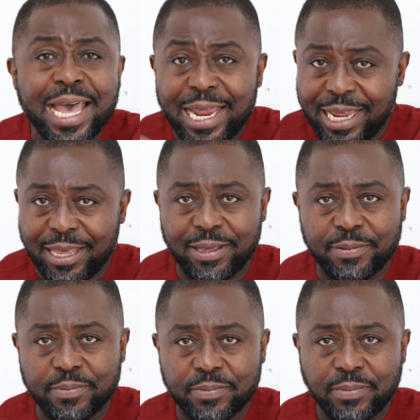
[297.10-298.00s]

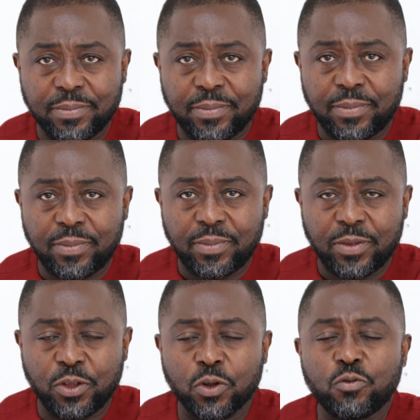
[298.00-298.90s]
early.
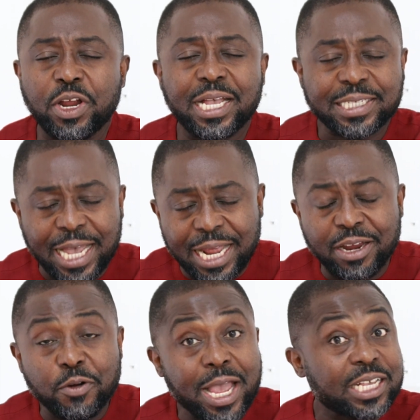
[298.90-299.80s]
Rehearse
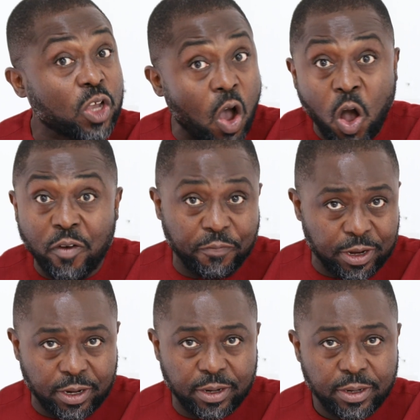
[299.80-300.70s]
early, rehearse
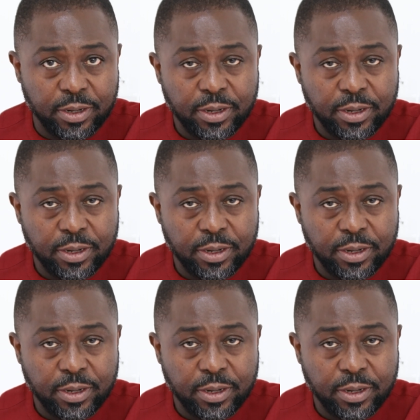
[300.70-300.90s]
often.